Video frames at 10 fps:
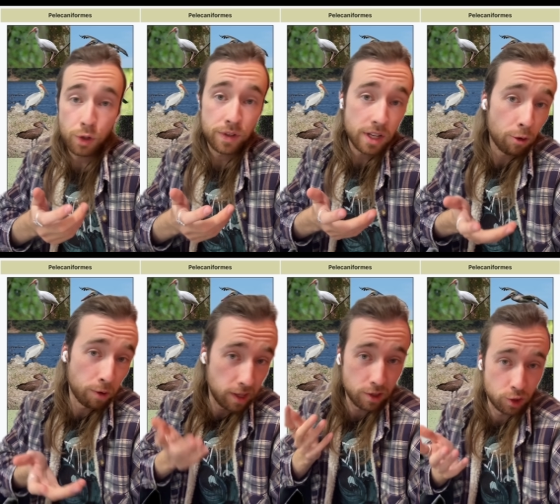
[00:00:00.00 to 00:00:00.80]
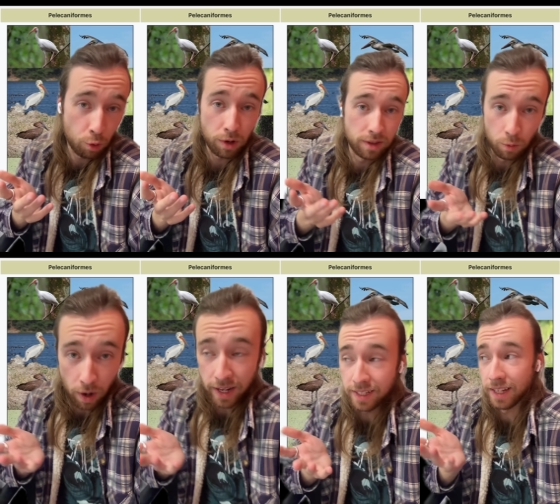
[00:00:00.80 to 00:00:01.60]
if it's not really a stork, then what
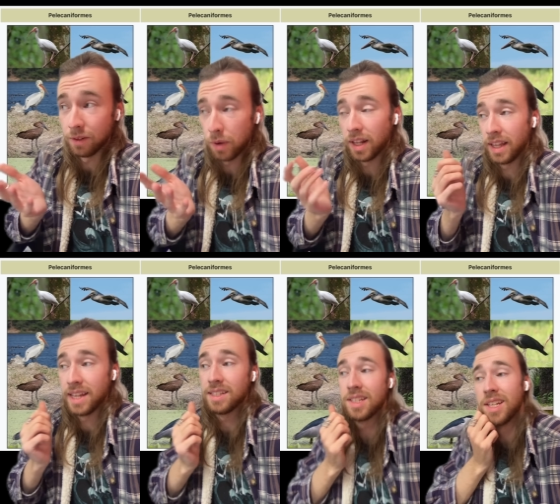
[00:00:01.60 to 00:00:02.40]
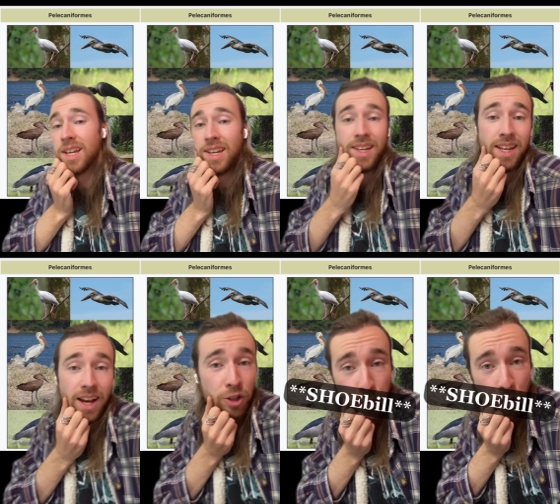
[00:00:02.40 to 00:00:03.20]
is it? Well, it's a
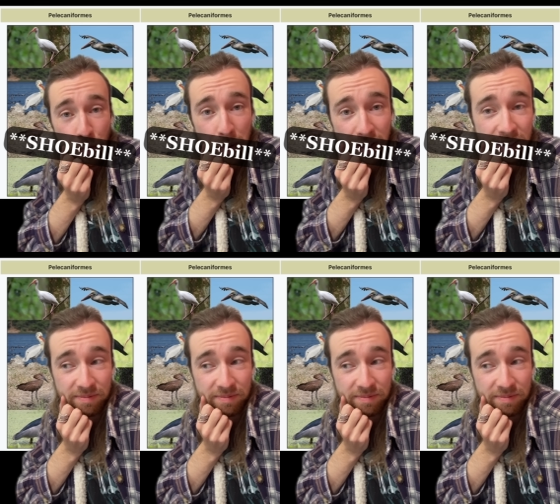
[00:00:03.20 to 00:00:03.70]
spoonbill.